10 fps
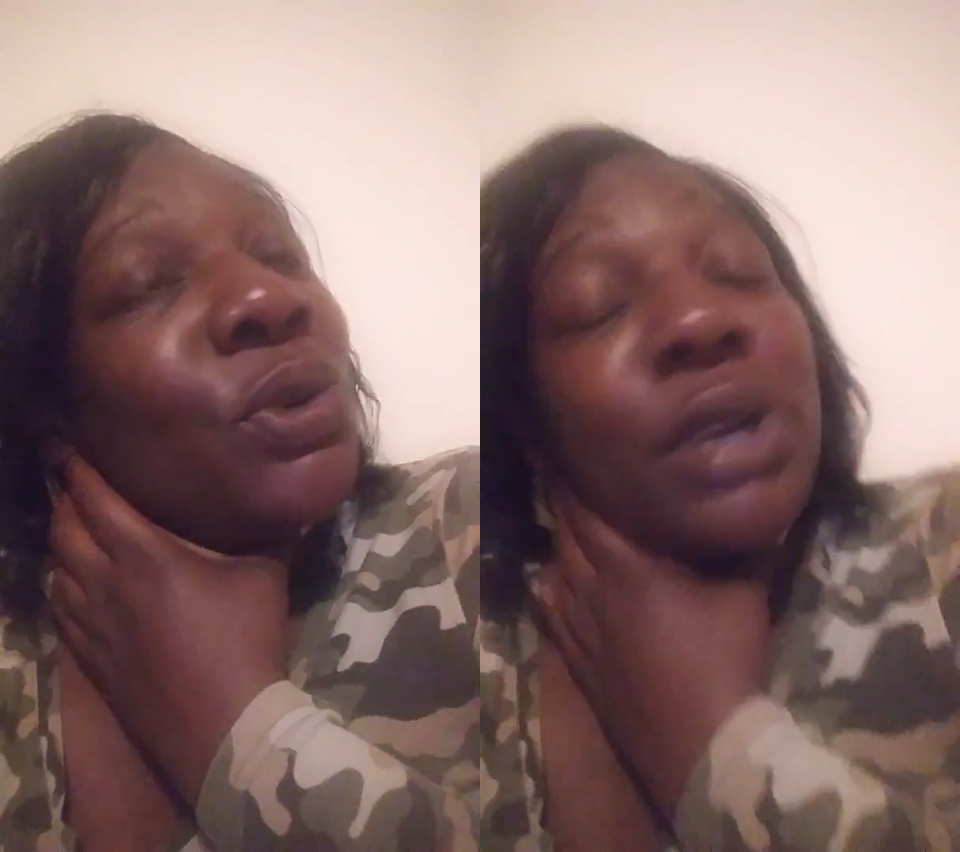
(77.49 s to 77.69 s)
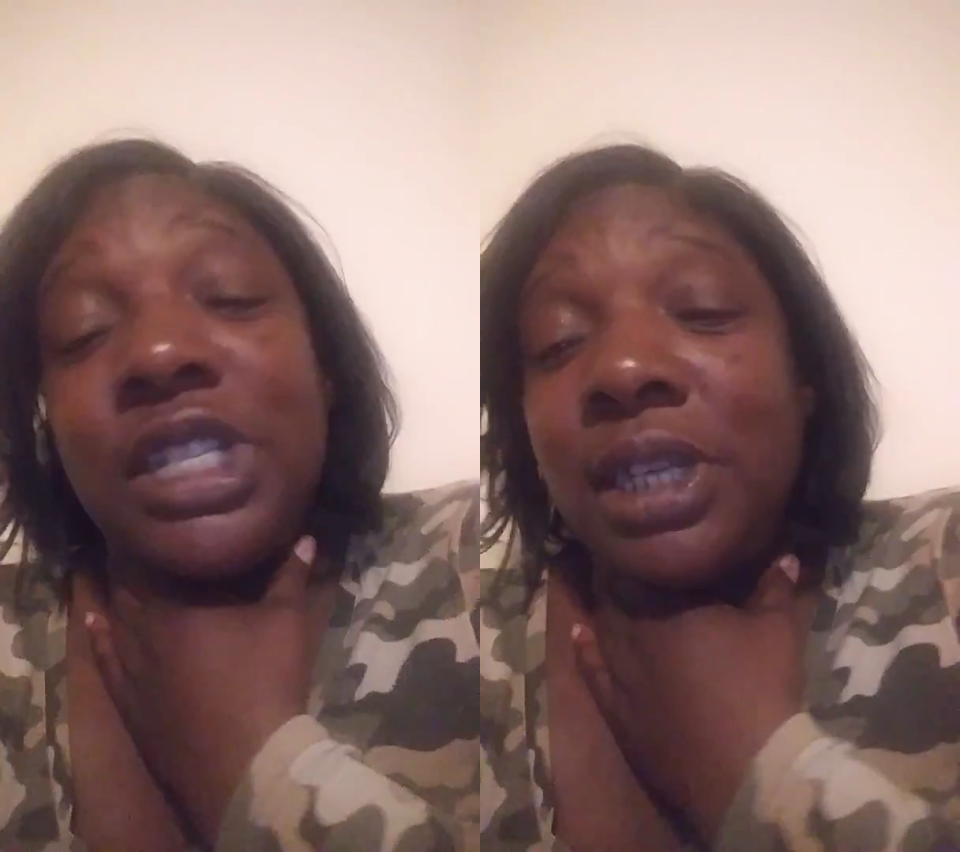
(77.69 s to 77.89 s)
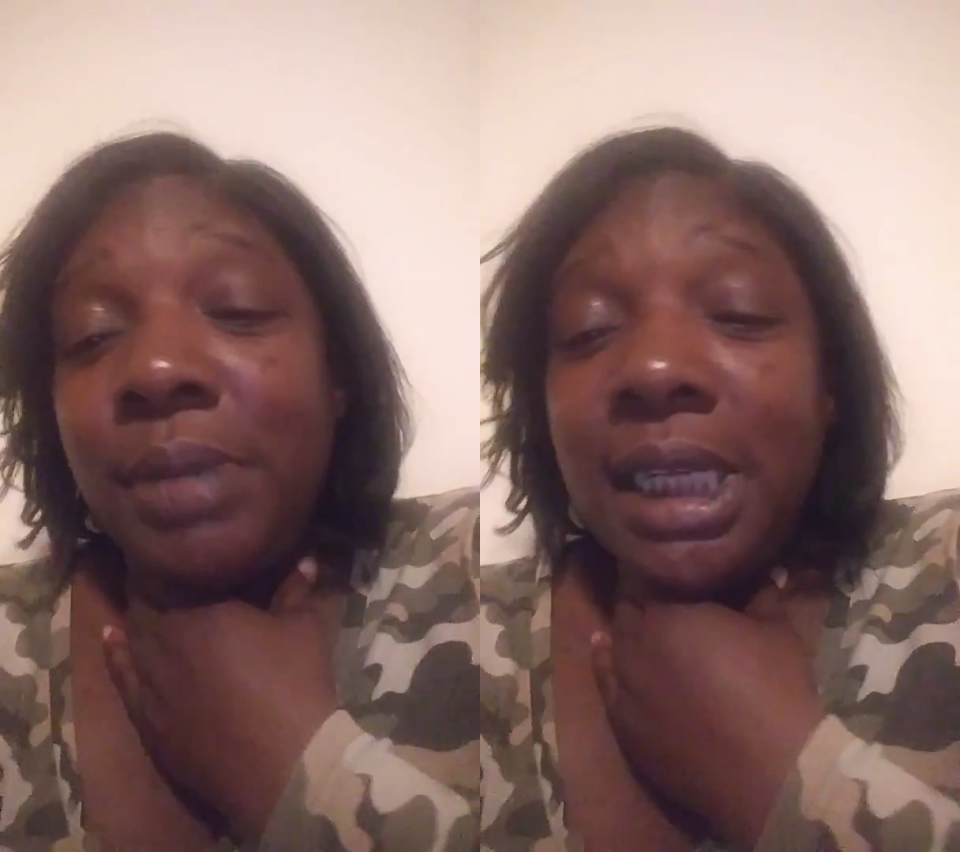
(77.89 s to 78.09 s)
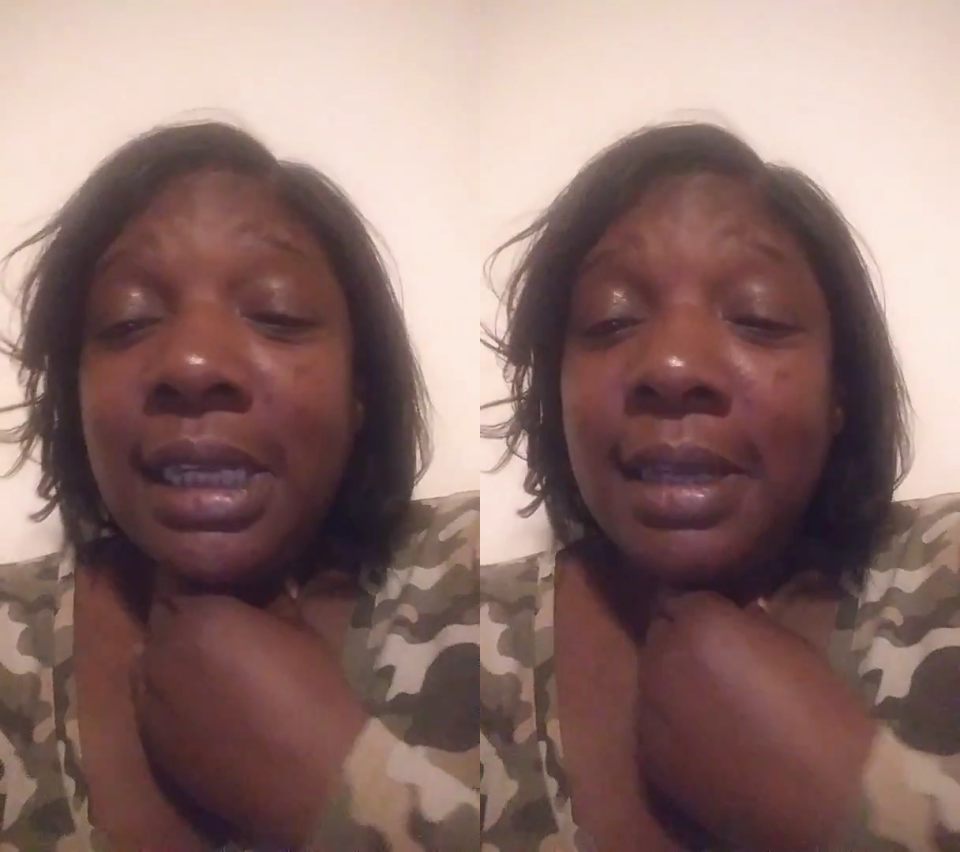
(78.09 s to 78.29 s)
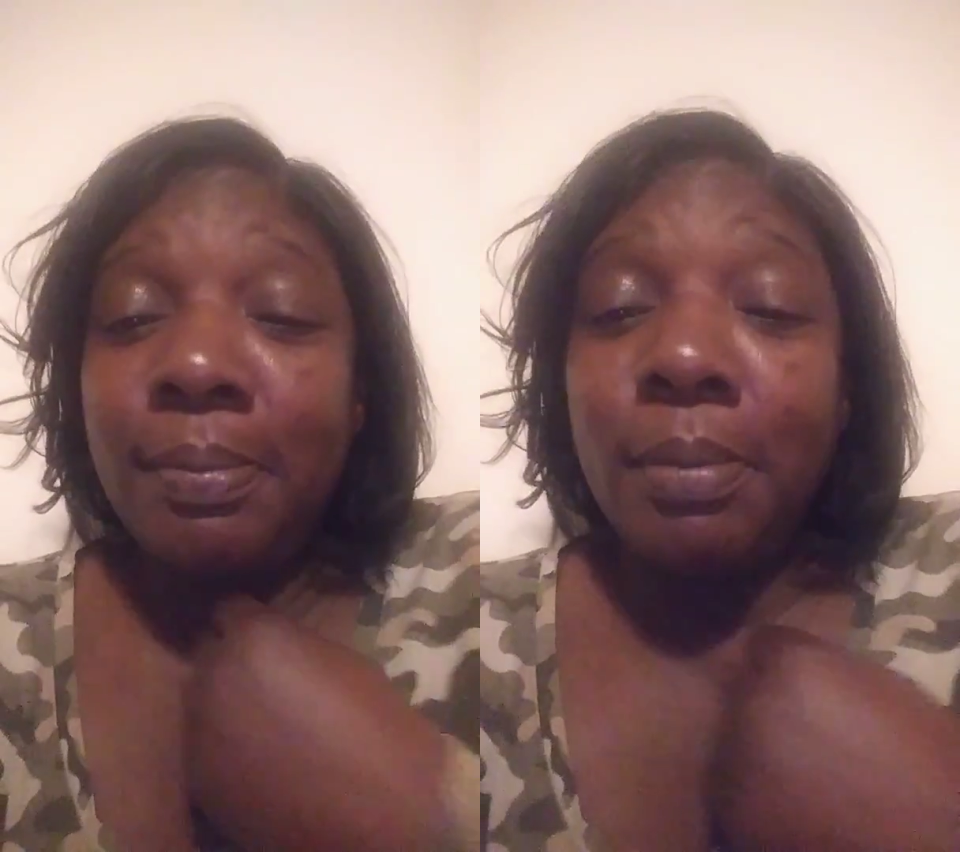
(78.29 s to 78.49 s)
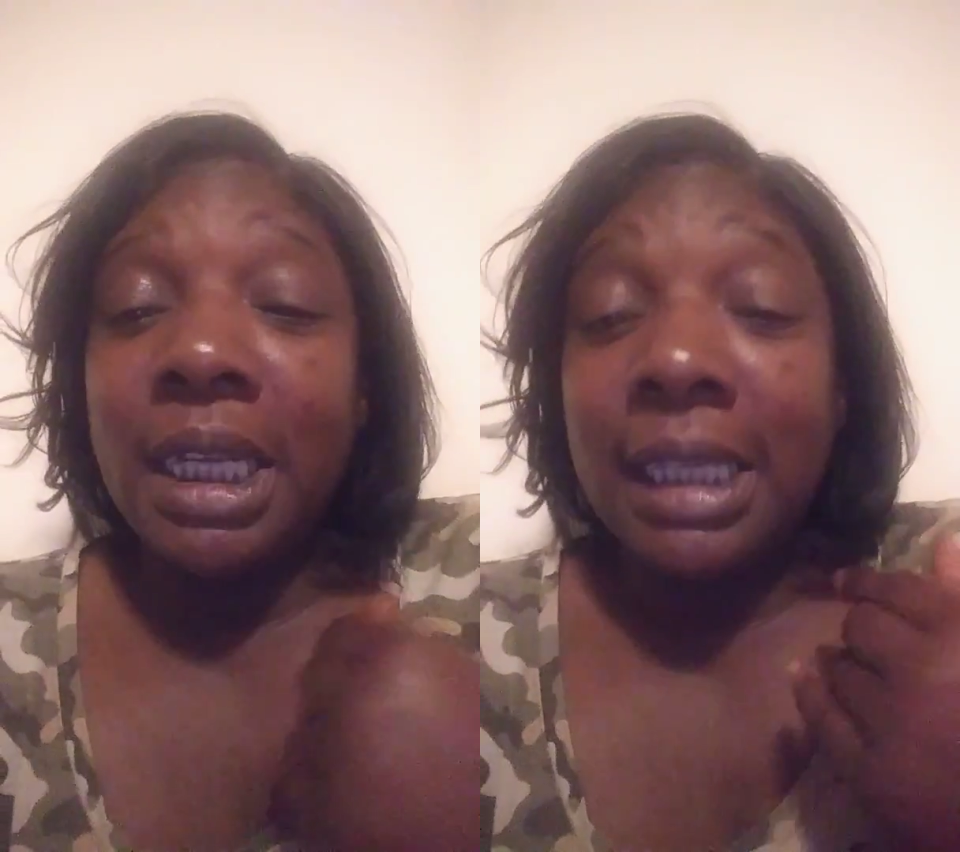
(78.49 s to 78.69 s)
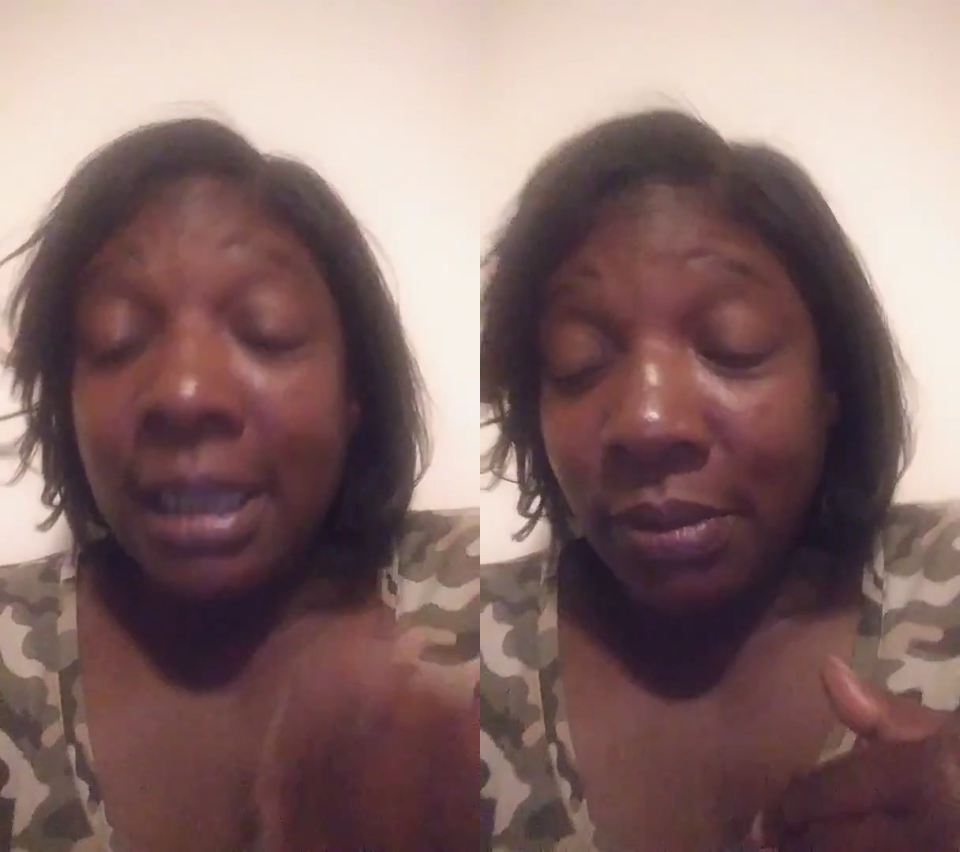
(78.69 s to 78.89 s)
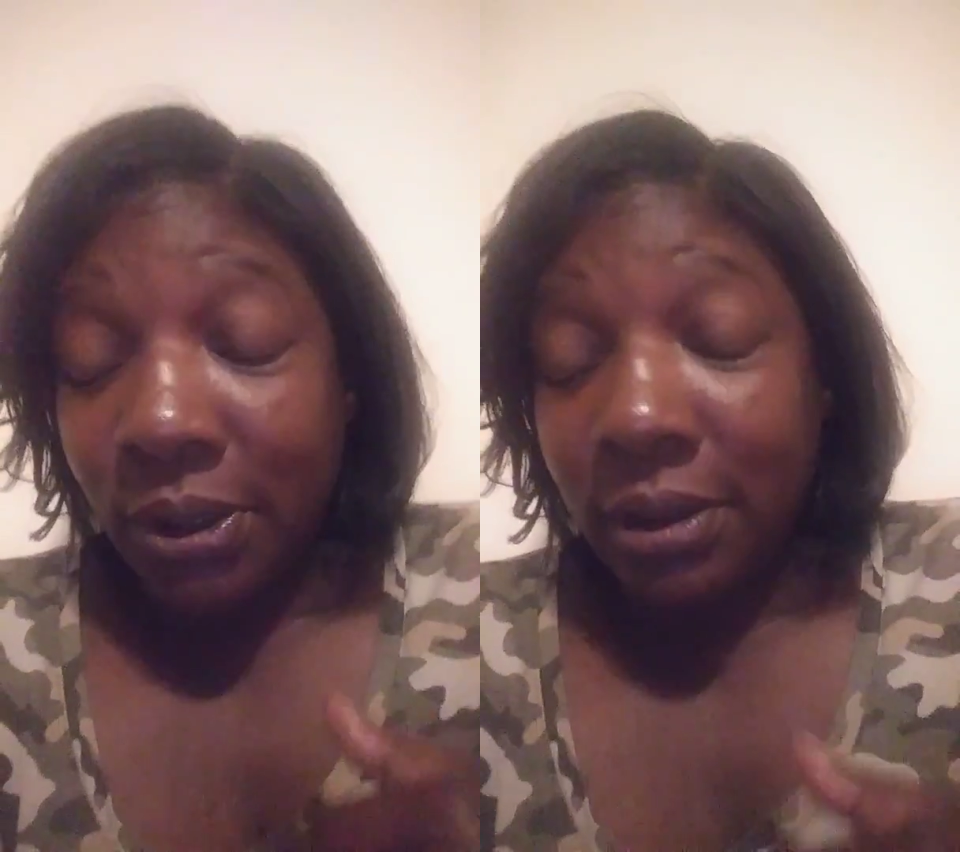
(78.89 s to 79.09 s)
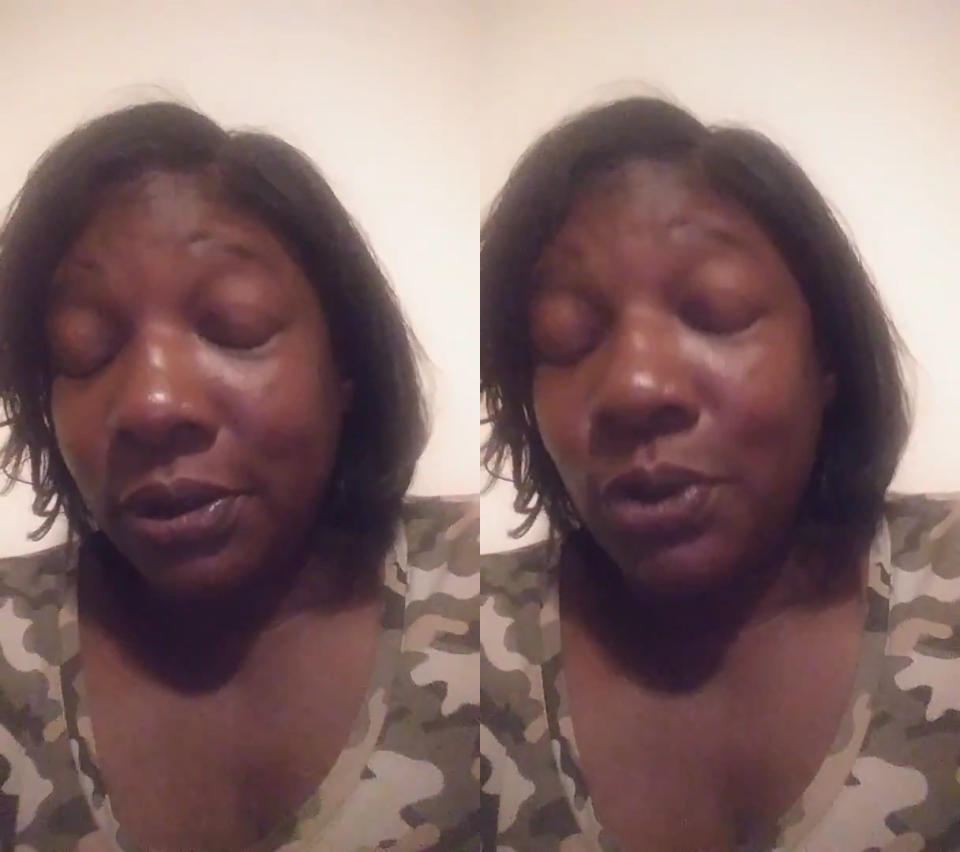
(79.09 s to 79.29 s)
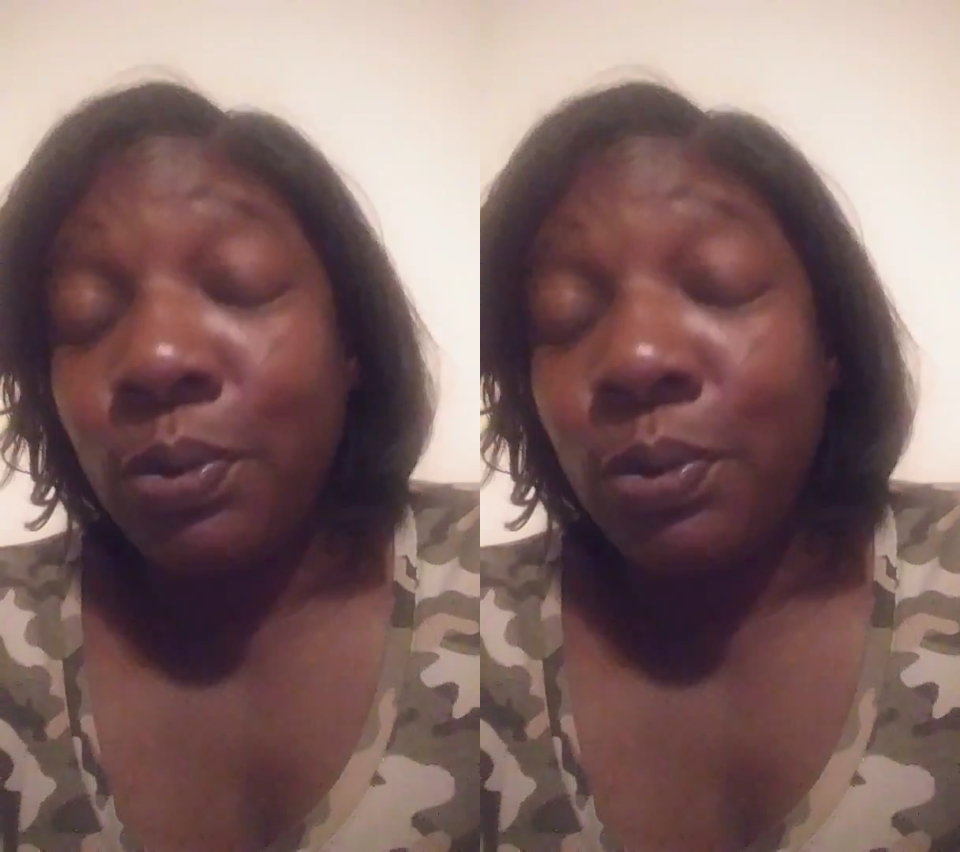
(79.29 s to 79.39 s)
or Jimmy Kim Kimmel.